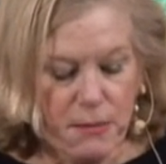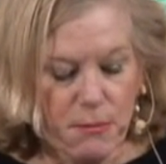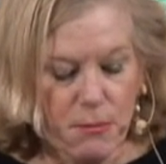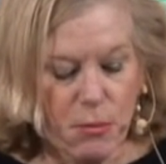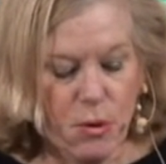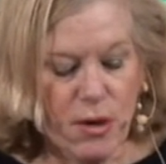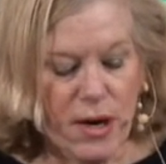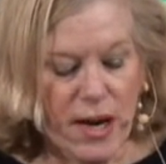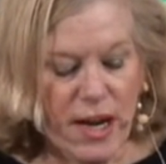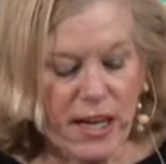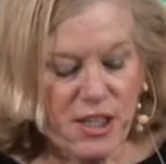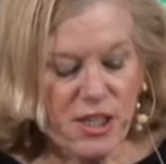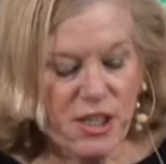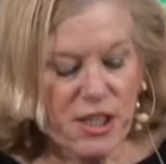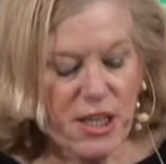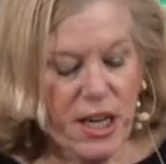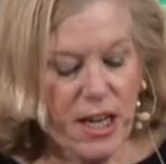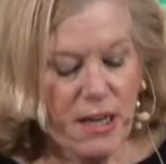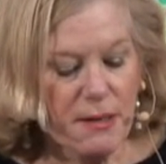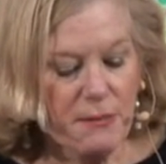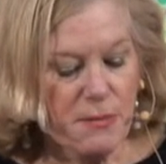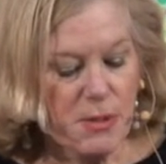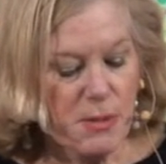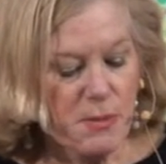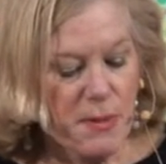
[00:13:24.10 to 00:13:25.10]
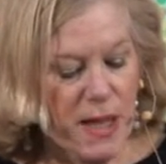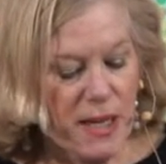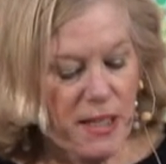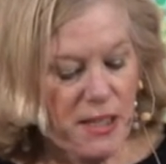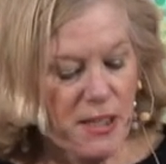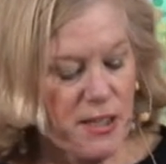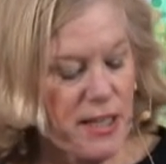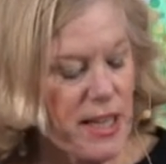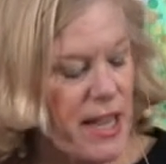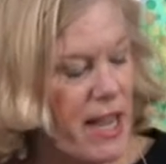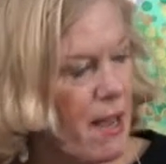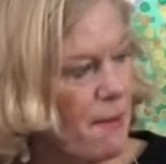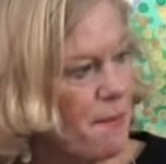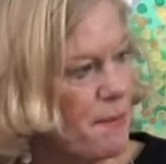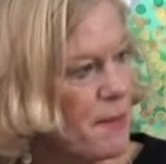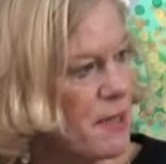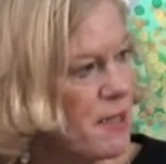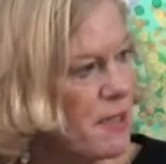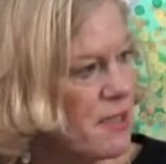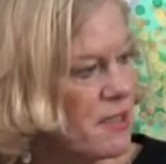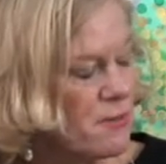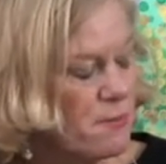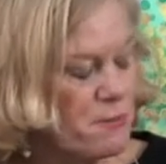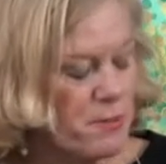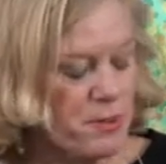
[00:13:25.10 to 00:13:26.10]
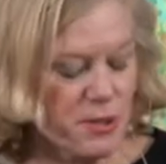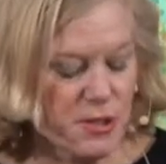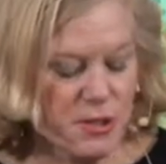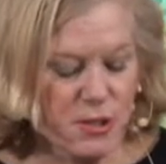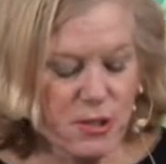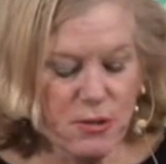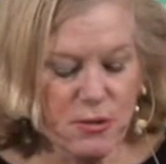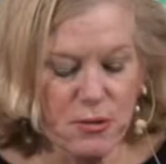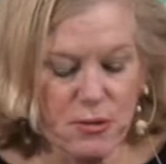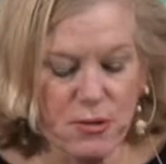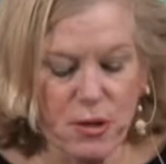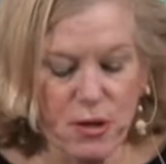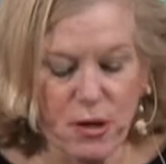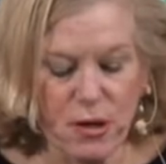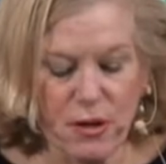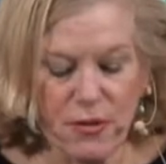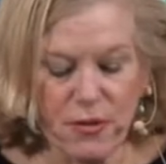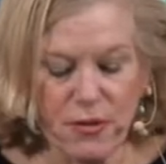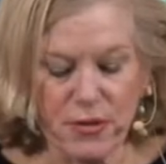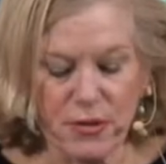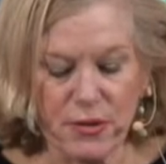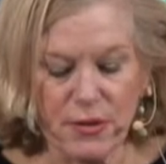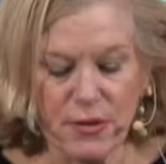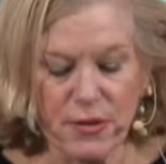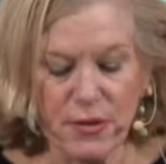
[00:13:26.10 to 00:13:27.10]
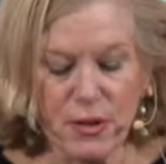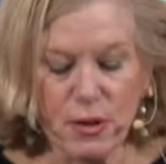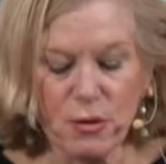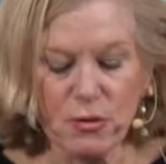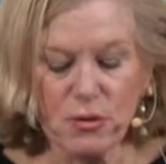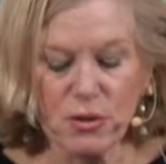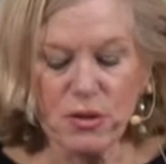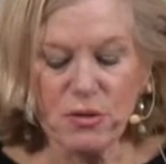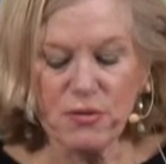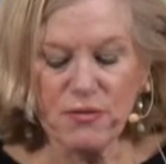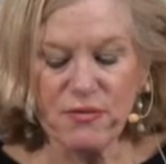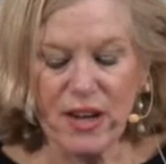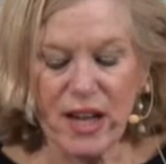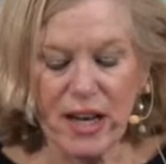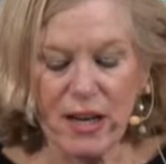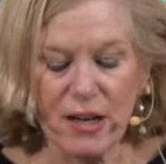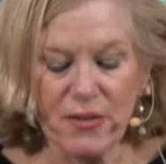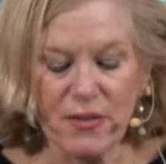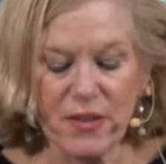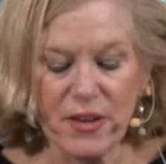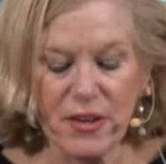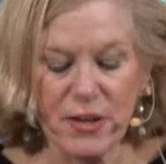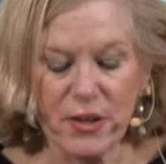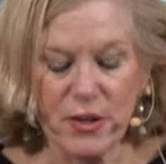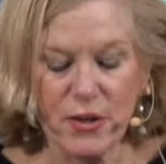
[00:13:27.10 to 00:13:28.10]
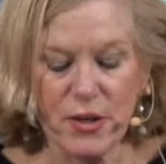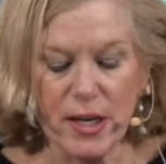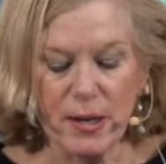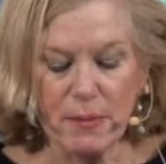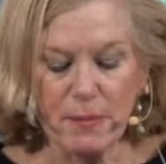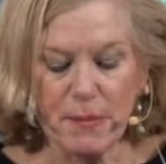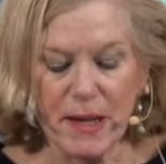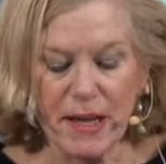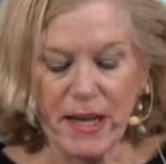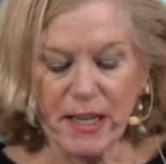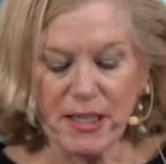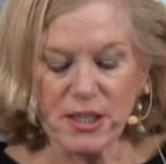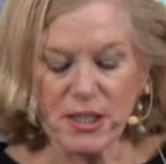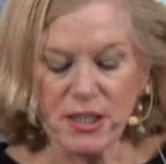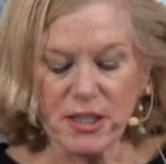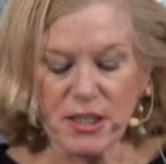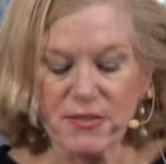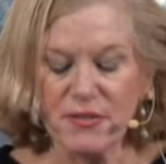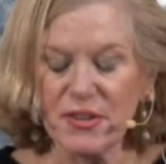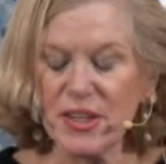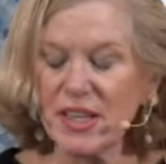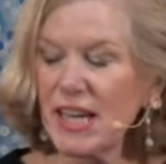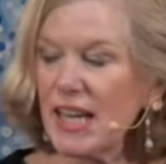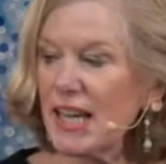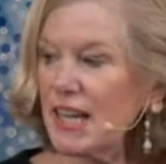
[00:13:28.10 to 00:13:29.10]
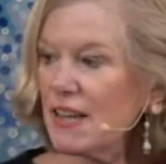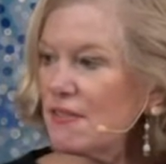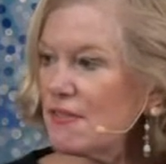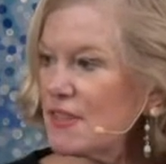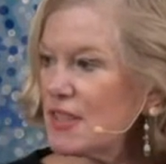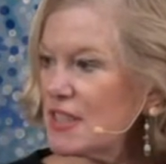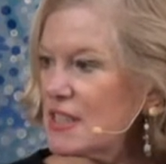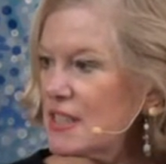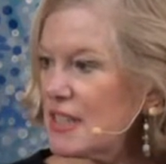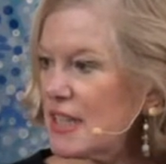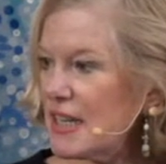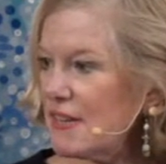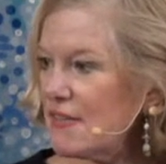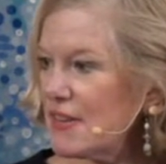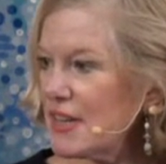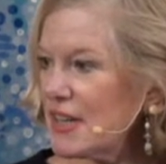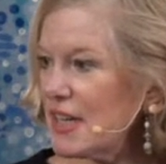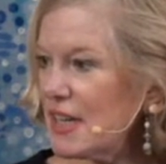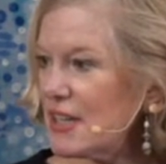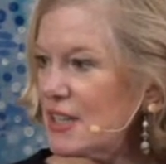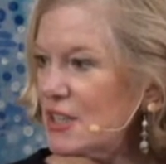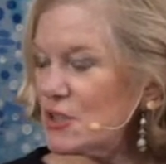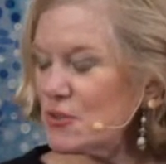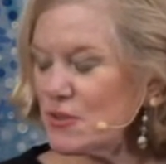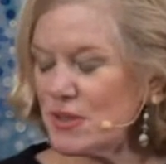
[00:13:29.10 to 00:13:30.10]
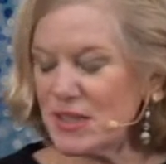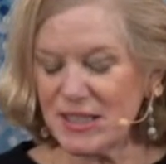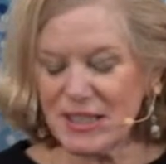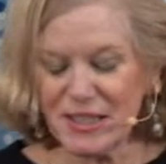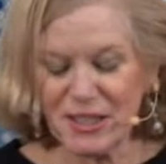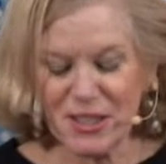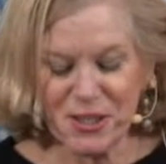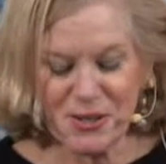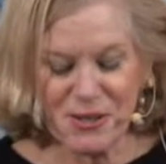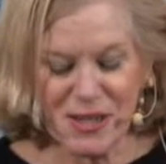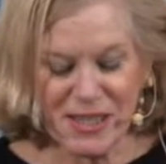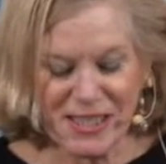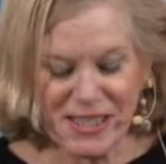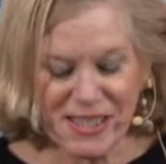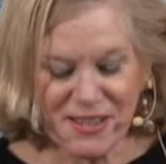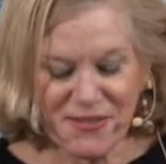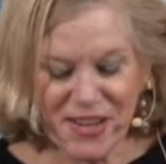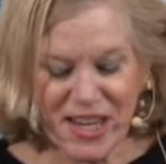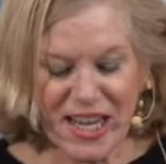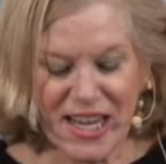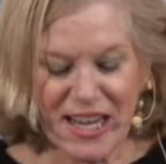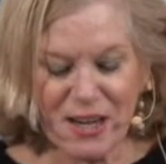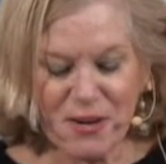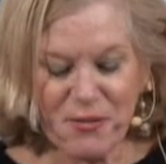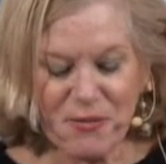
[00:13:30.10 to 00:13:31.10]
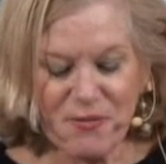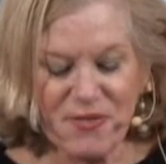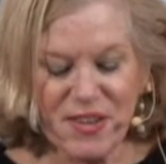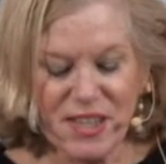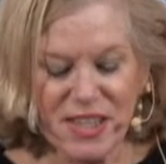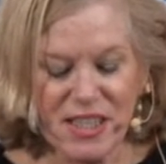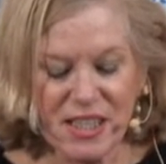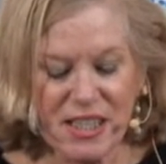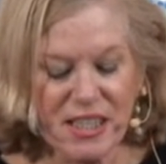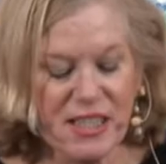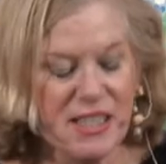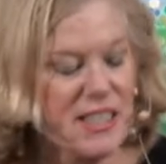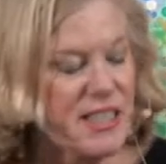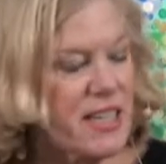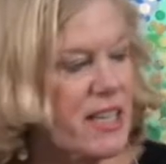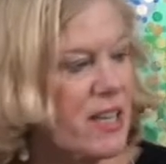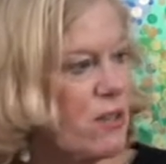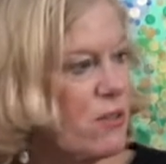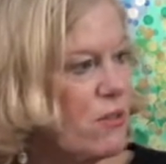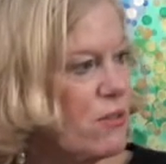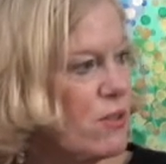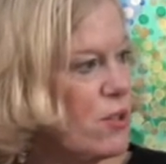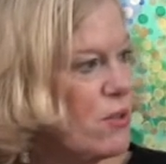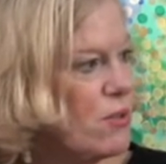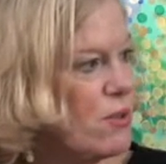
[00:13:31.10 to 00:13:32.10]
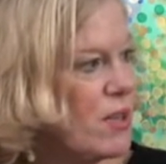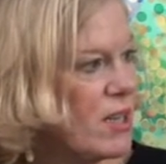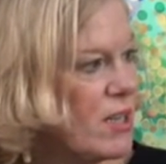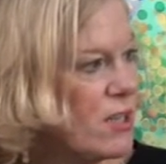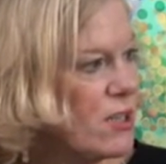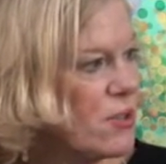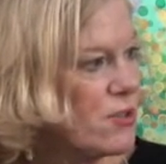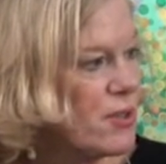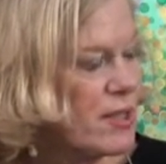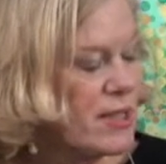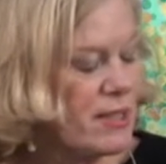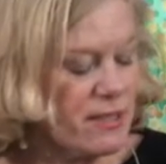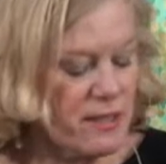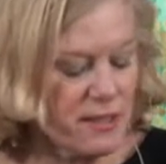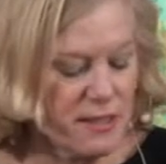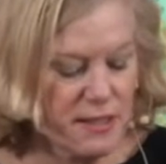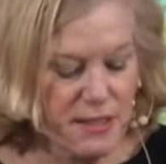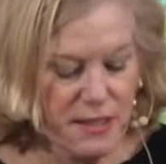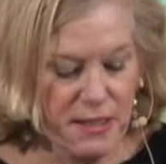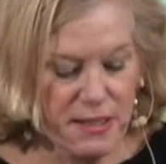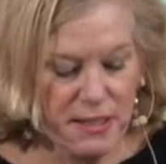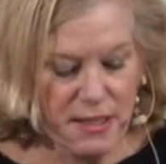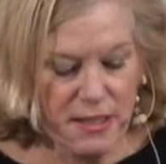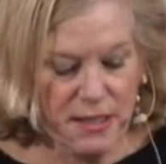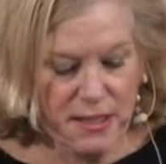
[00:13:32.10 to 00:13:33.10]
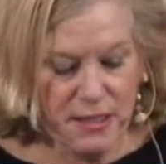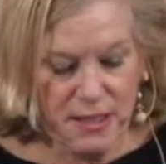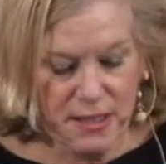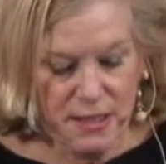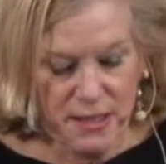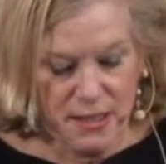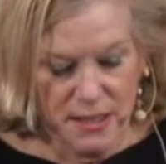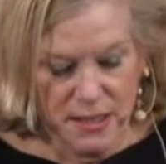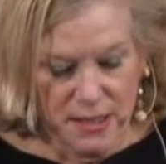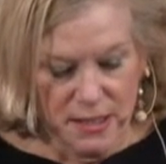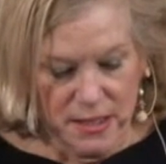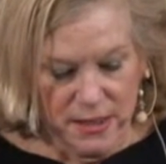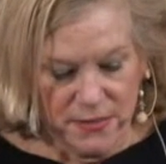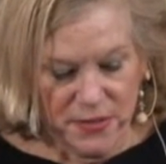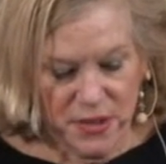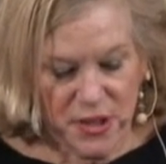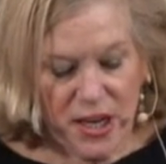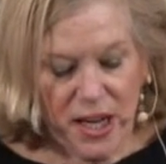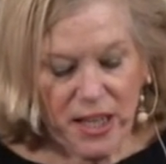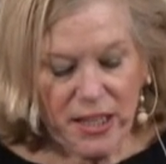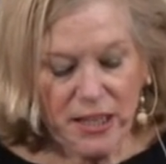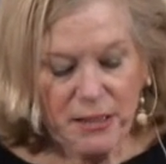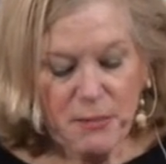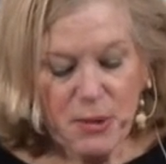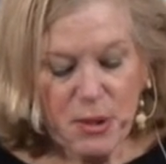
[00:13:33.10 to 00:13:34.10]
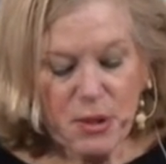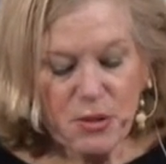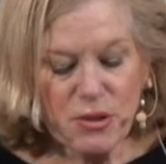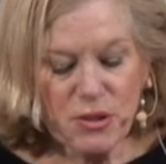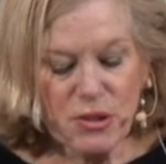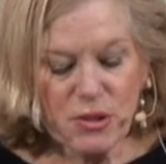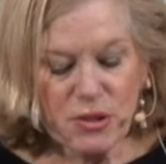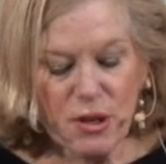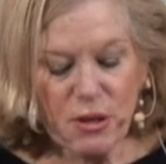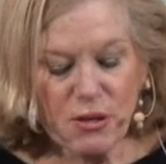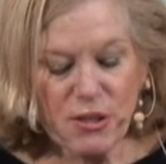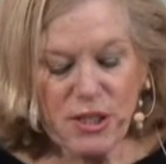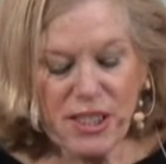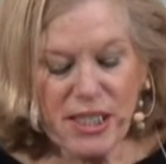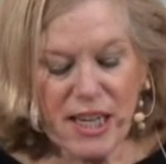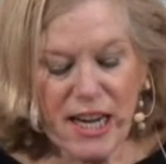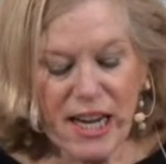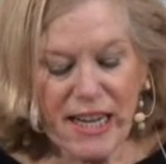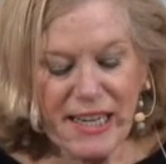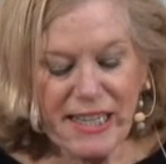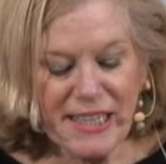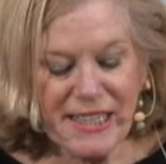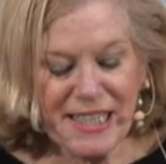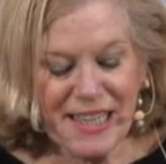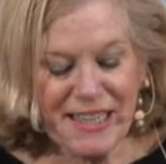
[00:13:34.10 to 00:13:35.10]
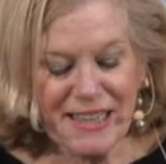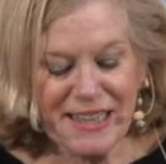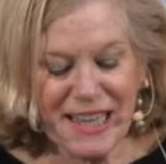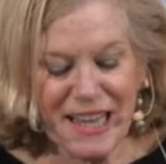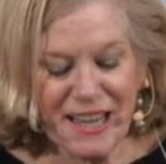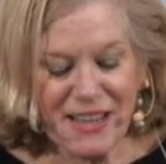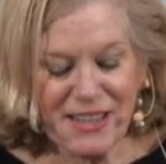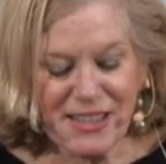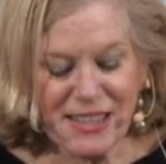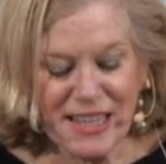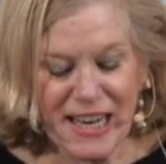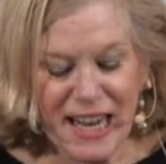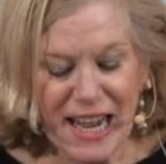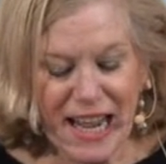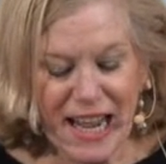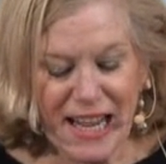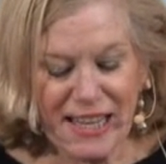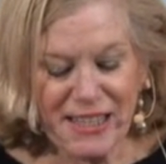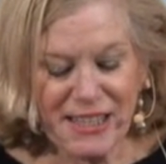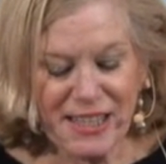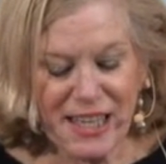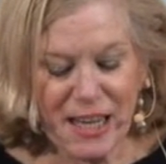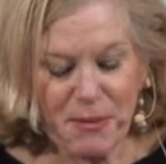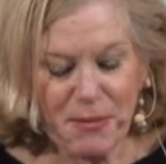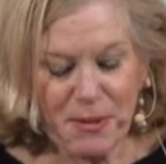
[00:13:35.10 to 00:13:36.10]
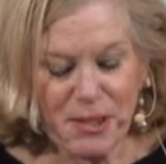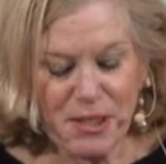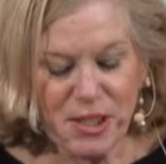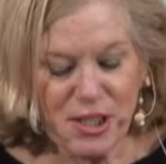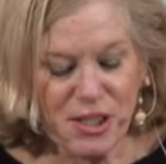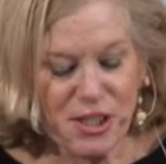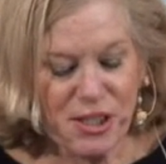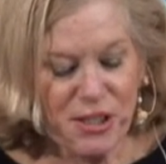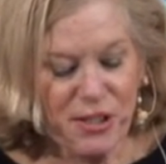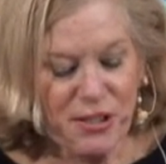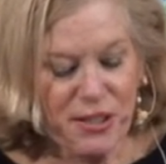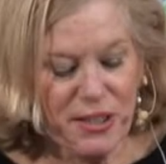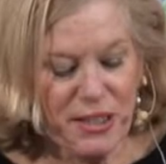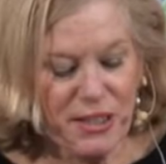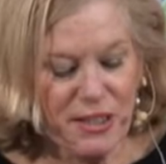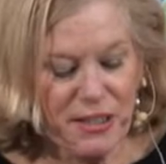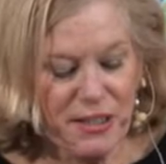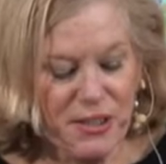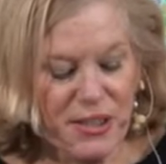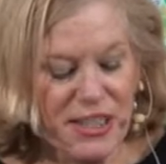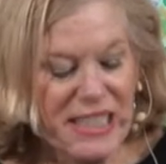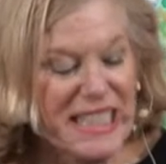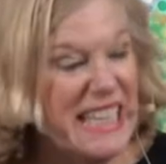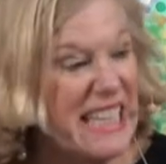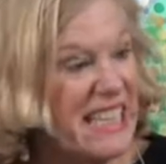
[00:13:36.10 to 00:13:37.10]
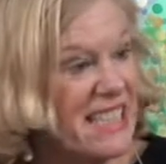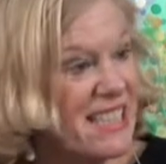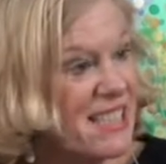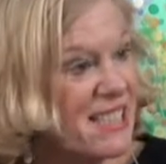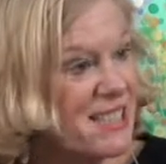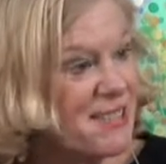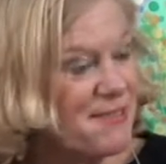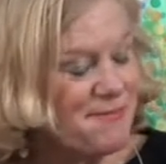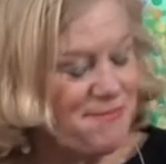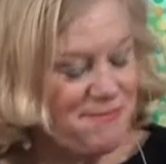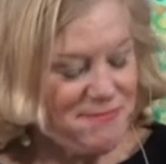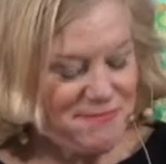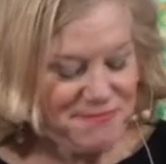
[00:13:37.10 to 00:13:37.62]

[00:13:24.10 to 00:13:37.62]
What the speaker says: More action items, back to the Happiness of Pursuit author and those who followed their unique passions. If you can't visit every country in the US of A, visit a single new country. If you're not in the mood to crochet 10,000 hats, how about just learning to knit?